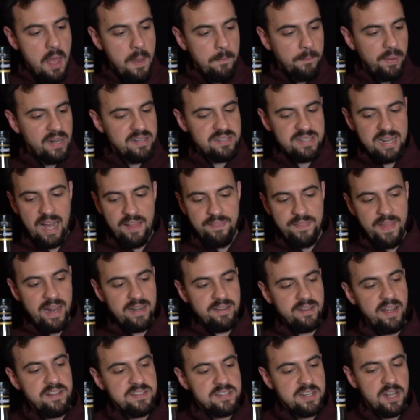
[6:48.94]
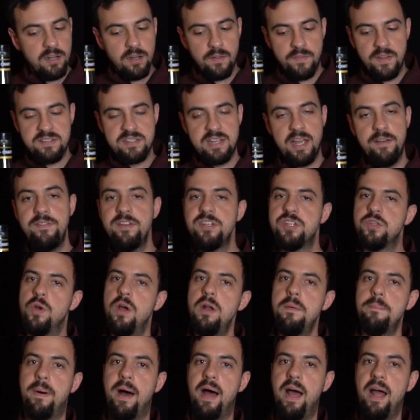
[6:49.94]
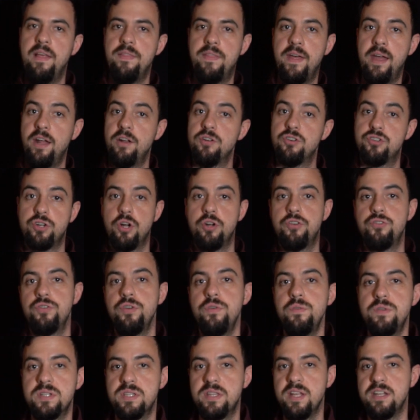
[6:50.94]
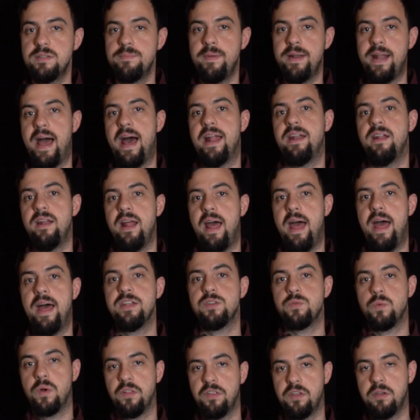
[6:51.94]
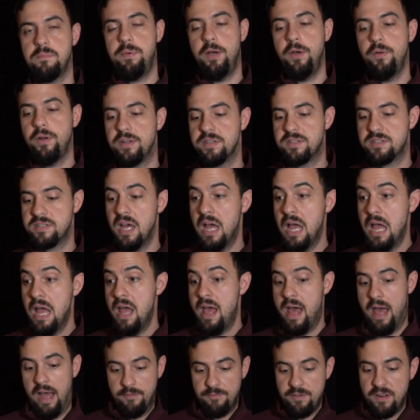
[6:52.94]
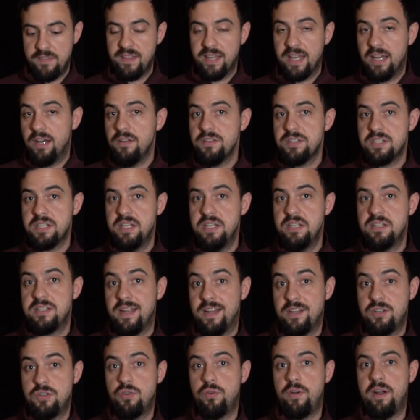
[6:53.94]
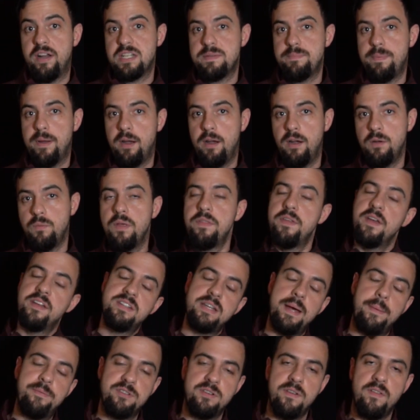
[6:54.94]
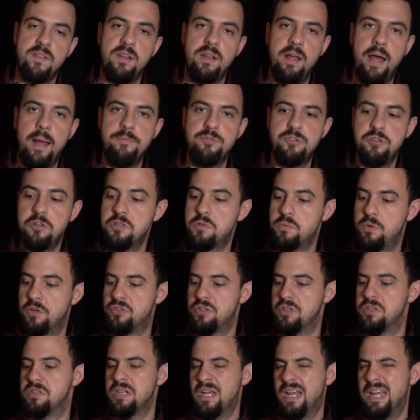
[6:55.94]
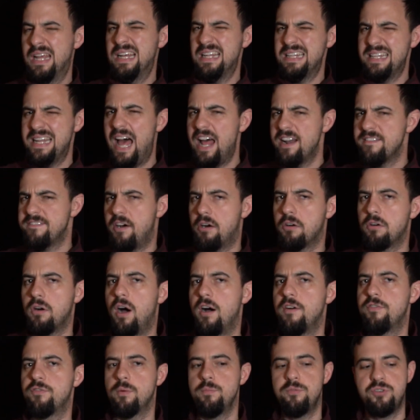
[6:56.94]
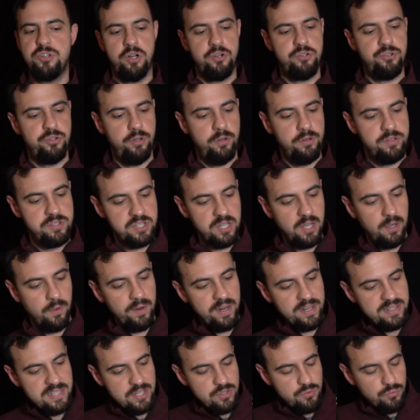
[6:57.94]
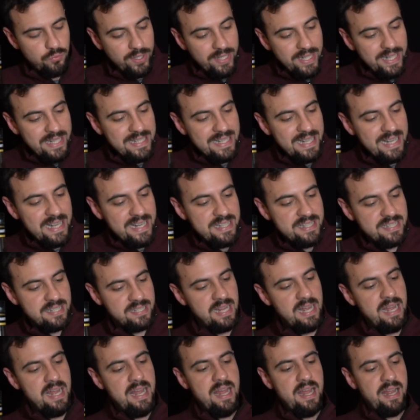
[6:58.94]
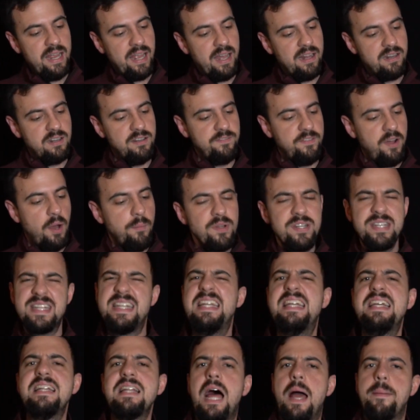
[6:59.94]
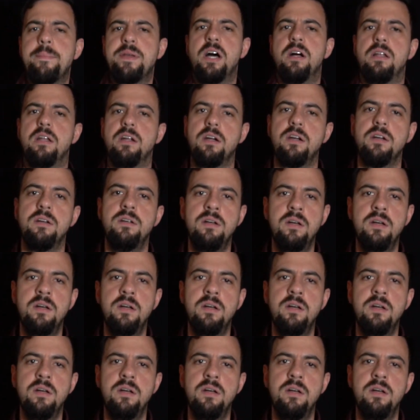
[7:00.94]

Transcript: But it's got that nice color that's given to it by the chartreuse that's been added as one of the components. Everything else is transparent with the exception of the lime juice, which is not far off from chartreuse. So it's this really nice kind of almost key lime color